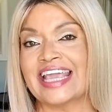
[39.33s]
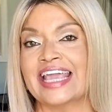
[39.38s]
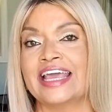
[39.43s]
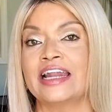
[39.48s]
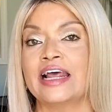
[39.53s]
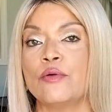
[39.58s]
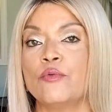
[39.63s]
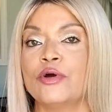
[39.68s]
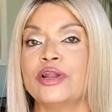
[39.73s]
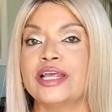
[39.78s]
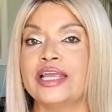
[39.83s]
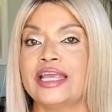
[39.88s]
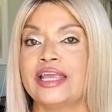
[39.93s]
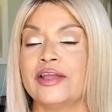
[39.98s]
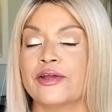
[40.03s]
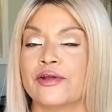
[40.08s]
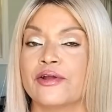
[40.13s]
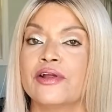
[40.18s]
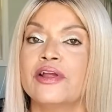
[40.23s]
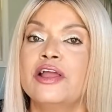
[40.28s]
and I want to
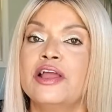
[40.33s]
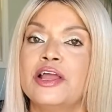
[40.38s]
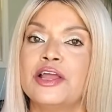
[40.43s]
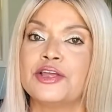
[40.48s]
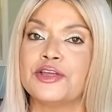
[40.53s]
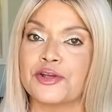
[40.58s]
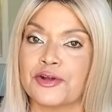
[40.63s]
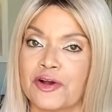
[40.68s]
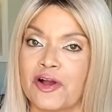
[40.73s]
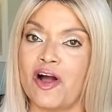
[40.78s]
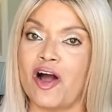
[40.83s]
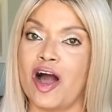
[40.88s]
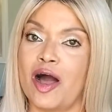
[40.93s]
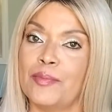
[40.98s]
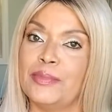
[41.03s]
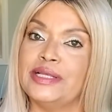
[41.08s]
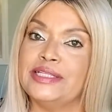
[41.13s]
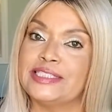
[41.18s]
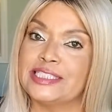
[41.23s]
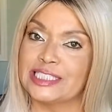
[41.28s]
hear your
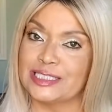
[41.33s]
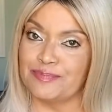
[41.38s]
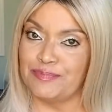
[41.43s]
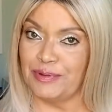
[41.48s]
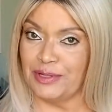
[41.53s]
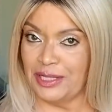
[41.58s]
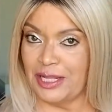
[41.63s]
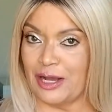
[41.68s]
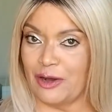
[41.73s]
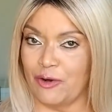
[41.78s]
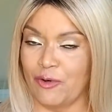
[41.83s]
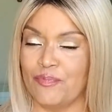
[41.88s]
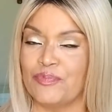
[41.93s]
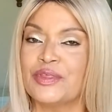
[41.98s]
comments below.